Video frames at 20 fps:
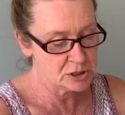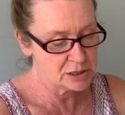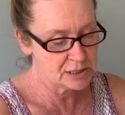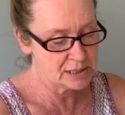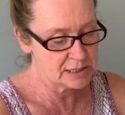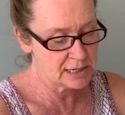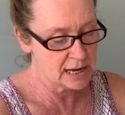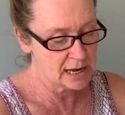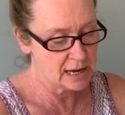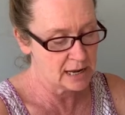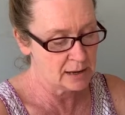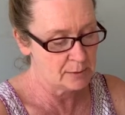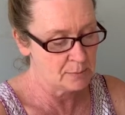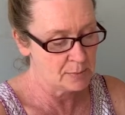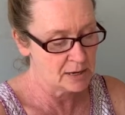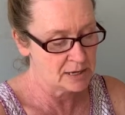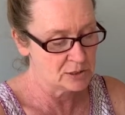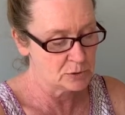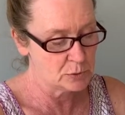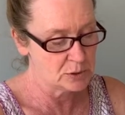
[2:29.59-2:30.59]
same
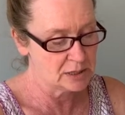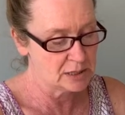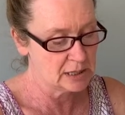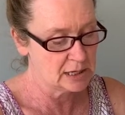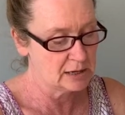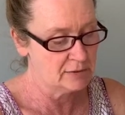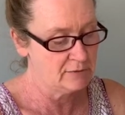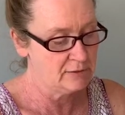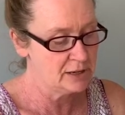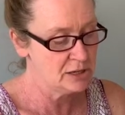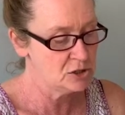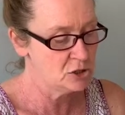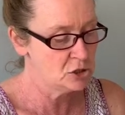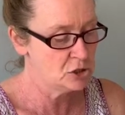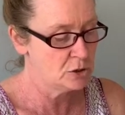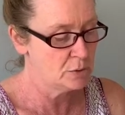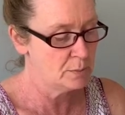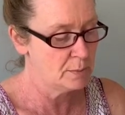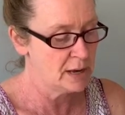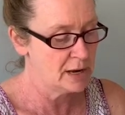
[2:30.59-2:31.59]
as with the
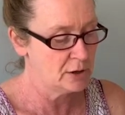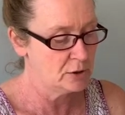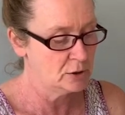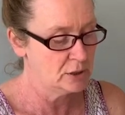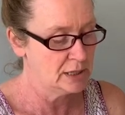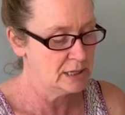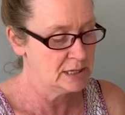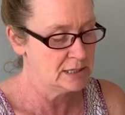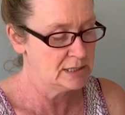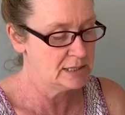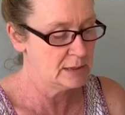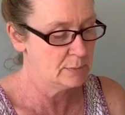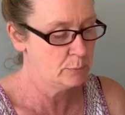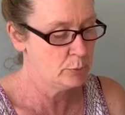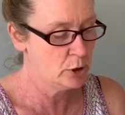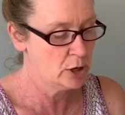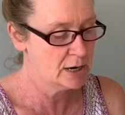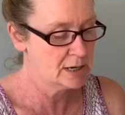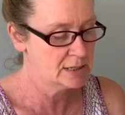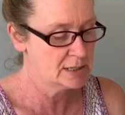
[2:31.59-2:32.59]
conventional metal lids in
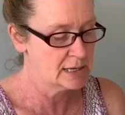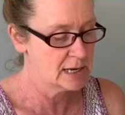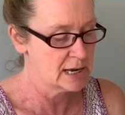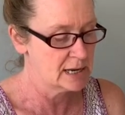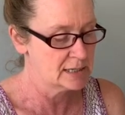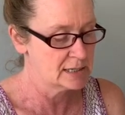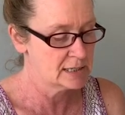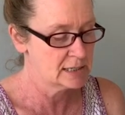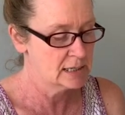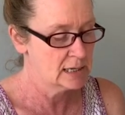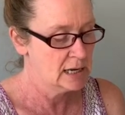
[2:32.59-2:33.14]
process.